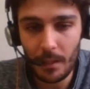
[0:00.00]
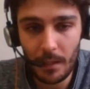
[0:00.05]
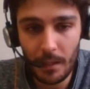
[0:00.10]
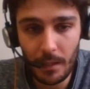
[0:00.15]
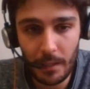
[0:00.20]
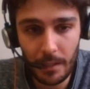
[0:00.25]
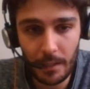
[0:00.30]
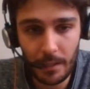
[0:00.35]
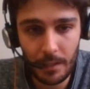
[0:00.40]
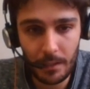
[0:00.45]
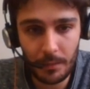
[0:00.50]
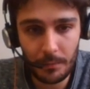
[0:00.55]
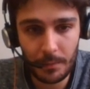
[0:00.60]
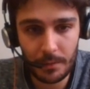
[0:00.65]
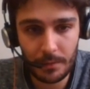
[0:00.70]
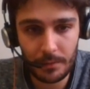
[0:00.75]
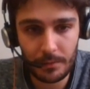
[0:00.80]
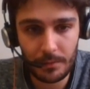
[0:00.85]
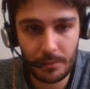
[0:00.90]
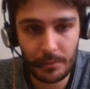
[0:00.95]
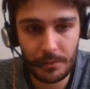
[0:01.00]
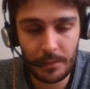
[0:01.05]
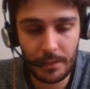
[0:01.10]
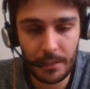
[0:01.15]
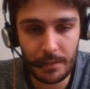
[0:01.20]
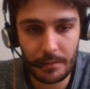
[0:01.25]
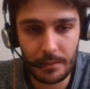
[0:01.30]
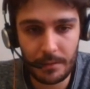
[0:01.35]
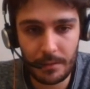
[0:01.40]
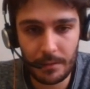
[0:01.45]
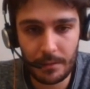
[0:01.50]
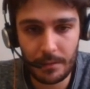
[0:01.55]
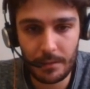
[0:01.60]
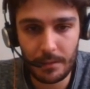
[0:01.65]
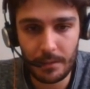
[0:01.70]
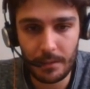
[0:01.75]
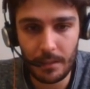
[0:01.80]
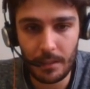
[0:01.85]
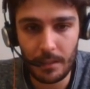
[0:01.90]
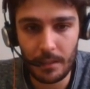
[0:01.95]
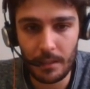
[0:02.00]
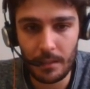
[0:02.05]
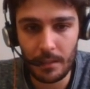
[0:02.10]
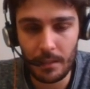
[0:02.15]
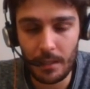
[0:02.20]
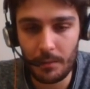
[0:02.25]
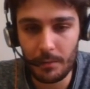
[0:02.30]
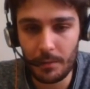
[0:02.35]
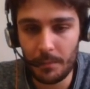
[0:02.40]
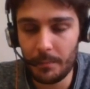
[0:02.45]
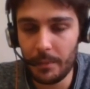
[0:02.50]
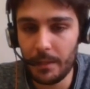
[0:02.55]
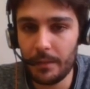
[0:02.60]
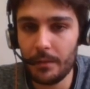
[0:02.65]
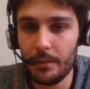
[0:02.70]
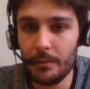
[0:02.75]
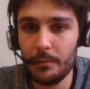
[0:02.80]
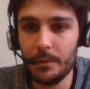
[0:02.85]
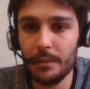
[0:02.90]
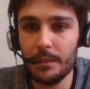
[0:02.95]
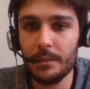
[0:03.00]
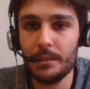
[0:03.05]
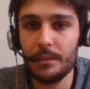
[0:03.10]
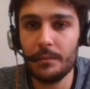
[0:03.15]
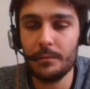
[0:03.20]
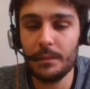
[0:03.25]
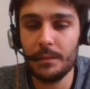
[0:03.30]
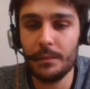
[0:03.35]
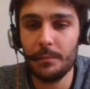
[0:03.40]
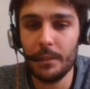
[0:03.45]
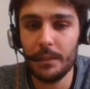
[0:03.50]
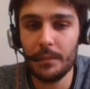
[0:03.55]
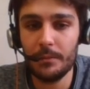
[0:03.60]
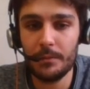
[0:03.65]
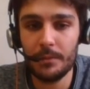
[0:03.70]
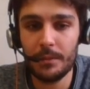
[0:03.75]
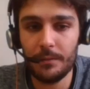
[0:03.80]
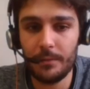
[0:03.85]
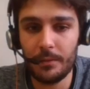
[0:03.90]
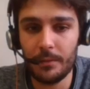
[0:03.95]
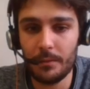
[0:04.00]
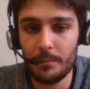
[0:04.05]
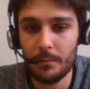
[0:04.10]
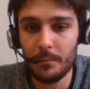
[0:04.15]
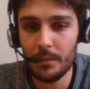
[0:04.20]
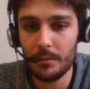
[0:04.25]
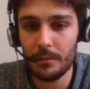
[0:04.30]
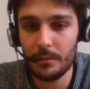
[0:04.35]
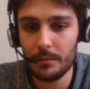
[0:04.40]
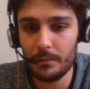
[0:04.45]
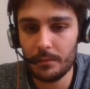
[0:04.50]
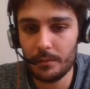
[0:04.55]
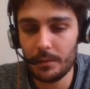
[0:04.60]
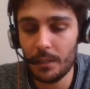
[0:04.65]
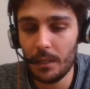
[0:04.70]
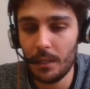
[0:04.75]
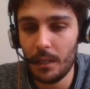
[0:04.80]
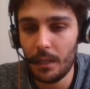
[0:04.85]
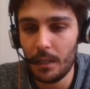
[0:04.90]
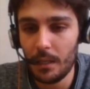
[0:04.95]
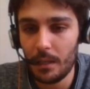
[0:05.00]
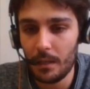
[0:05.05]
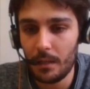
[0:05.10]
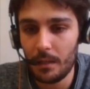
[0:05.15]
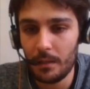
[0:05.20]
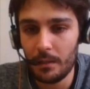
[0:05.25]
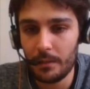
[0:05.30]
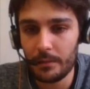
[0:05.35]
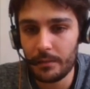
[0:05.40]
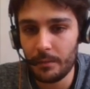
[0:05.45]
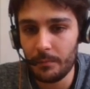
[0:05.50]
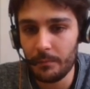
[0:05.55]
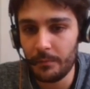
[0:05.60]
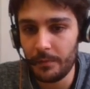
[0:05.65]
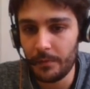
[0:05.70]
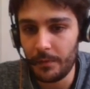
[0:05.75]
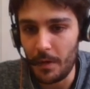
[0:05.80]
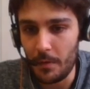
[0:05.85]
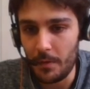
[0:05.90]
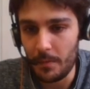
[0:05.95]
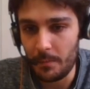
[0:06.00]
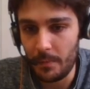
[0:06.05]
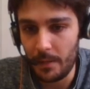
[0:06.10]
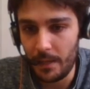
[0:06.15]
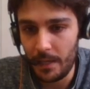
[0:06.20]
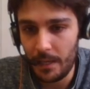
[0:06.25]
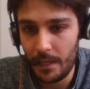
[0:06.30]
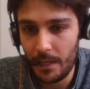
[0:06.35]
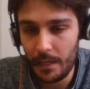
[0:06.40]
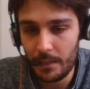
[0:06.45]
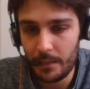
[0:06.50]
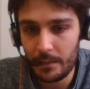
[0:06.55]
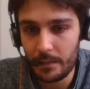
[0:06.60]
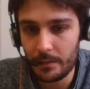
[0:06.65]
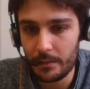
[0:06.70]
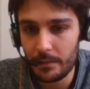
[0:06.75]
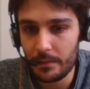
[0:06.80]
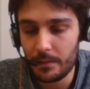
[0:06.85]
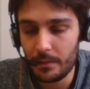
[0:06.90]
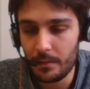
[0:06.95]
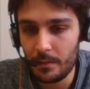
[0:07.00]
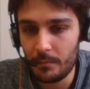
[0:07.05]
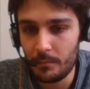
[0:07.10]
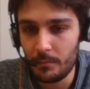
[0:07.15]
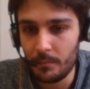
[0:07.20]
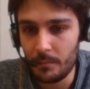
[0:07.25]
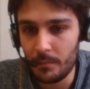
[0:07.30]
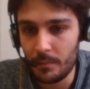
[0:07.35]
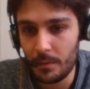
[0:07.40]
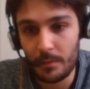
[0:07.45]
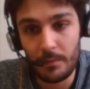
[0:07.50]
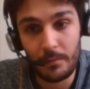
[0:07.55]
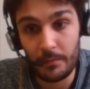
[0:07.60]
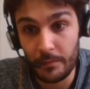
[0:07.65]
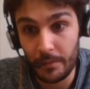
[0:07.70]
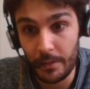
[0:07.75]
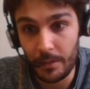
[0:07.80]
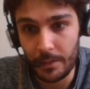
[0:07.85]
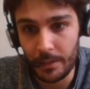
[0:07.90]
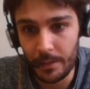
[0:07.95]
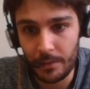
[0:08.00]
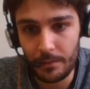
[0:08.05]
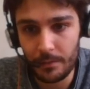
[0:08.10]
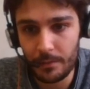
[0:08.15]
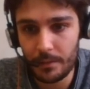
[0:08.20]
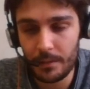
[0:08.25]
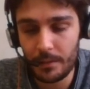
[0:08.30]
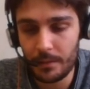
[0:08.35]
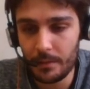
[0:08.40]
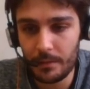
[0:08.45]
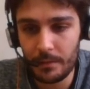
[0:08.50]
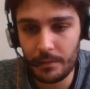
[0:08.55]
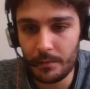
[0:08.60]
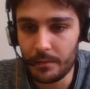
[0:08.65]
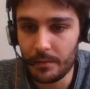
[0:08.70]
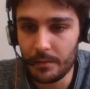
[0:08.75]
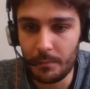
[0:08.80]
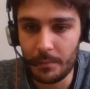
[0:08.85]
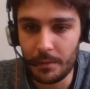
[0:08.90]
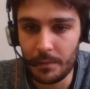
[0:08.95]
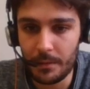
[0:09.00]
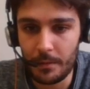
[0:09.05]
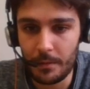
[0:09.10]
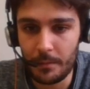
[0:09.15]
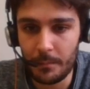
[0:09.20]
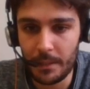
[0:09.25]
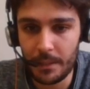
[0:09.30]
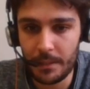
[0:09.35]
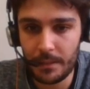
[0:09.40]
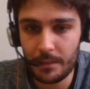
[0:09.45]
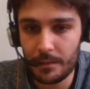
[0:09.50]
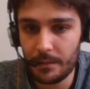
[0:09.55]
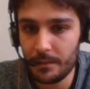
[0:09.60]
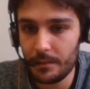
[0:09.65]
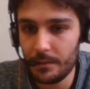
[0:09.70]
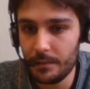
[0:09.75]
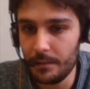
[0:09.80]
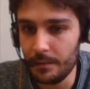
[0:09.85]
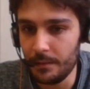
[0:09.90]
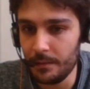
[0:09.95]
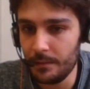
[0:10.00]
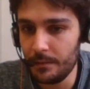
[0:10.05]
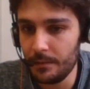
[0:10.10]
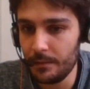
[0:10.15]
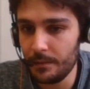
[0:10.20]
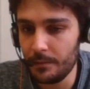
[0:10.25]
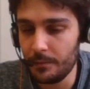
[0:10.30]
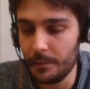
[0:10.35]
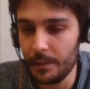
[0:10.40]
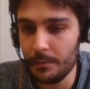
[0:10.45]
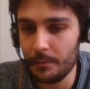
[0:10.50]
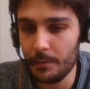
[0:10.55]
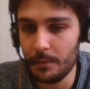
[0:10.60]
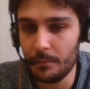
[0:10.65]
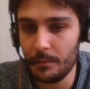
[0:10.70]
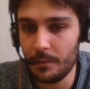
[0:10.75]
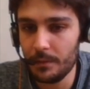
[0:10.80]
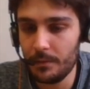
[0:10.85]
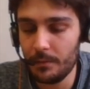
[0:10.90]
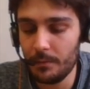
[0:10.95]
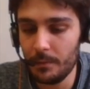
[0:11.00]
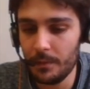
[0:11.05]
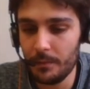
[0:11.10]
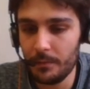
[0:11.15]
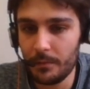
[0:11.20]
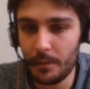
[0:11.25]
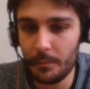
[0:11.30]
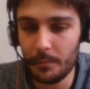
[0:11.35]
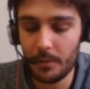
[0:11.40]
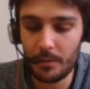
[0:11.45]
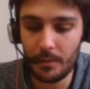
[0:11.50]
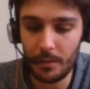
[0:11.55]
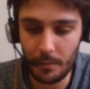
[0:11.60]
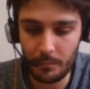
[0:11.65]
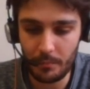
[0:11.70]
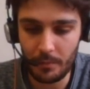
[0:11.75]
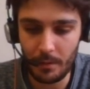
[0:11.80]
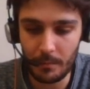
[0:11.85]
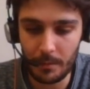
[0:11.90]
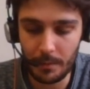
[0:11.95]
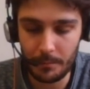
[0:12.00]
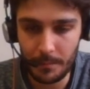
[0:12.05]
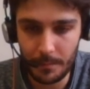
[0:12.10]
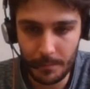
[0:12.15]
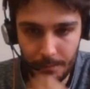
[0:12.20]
And we also tested our method with respect to different models, some very bad and some very good and some intermediates. This green one was the one from the type problem.